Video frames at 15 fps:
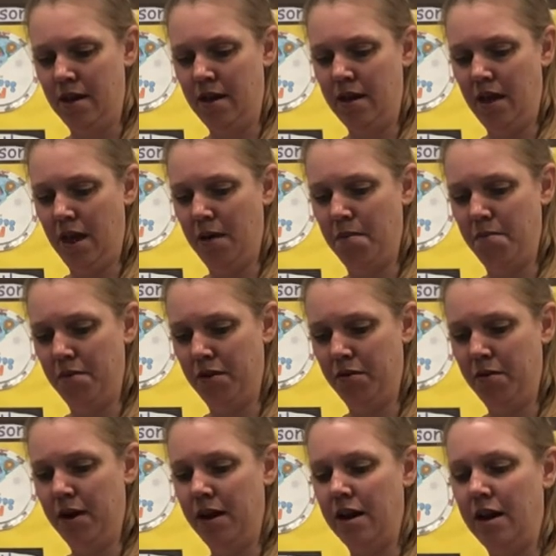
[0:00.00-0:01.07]
in
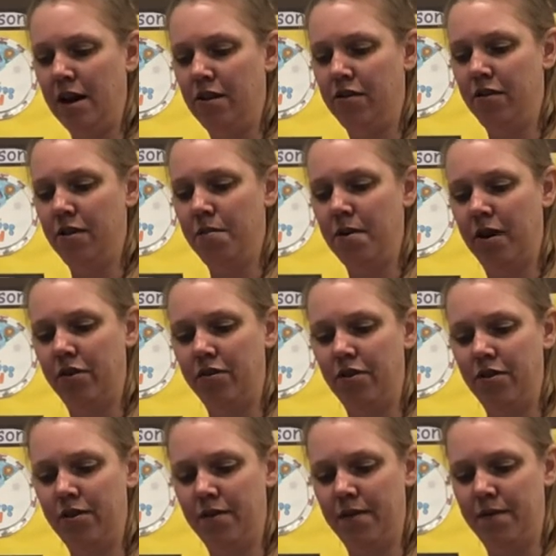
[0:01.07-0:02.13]
between each of the pictures.